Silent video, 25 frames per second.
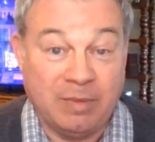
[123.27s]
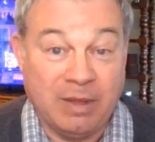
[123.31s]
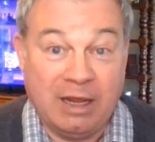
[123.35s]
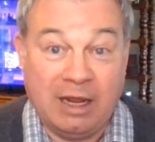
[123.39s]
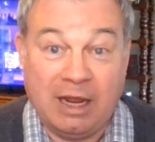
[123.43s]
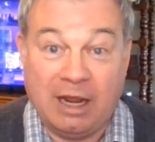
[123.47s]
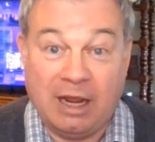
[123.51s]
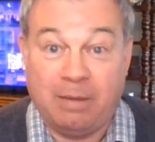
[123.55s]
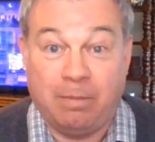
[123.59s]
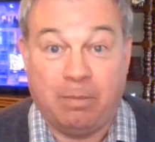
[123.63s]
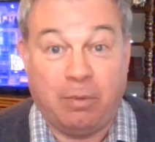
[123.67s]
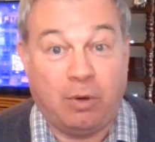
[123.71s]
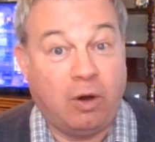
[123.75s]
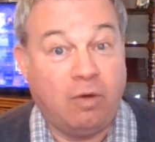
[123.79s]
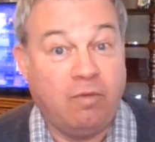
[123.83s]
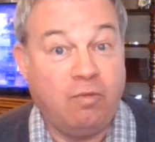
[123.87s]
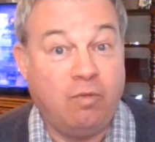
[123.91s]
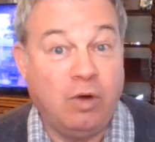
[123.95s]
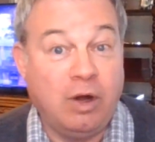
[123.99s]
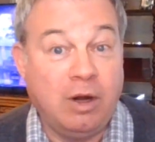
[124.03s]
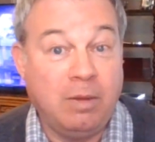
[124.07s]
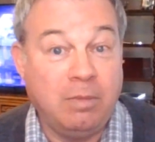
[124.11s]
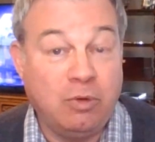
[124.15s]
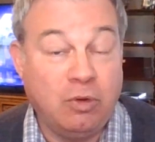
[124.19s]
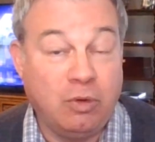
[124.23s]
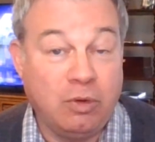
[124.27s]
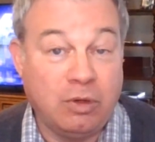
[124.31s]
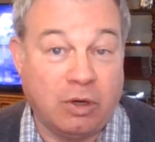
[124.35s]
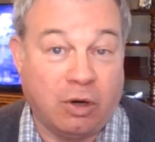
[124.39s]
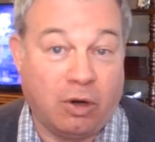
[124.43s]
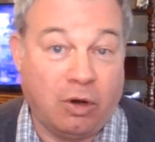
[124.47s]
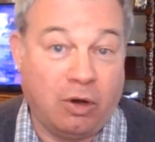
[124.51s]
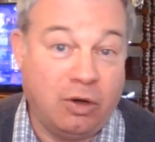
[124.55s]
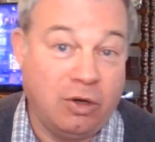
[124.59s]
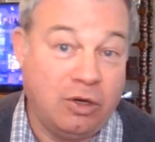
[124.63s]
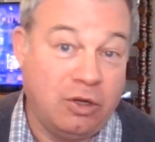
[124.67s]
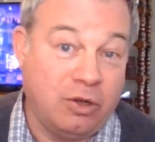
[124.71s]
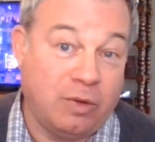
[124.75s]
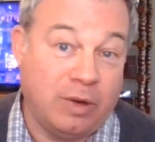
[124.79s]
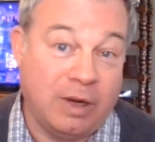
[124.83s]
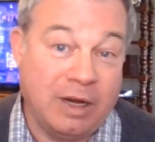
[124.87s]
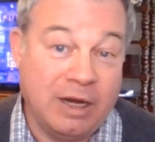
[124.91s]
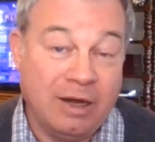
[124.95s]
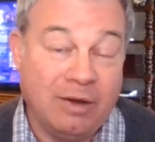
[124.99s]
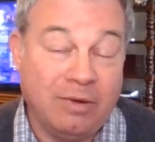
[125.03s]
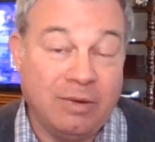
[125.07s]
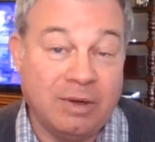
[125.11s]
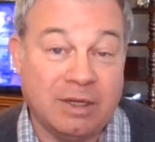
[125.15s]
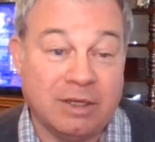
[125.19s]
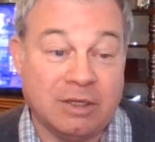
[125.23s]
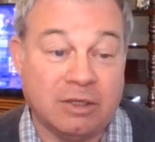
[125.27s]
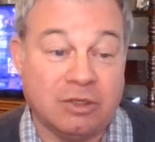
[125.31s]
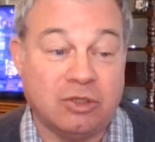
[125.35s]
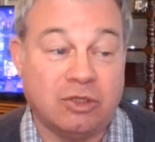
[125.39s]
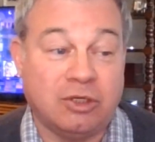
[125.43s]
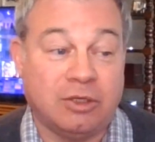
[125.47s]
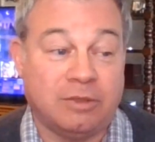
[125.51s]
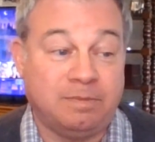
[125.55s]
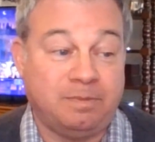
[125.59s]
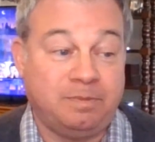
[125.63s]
And part of what I'm going to argue here is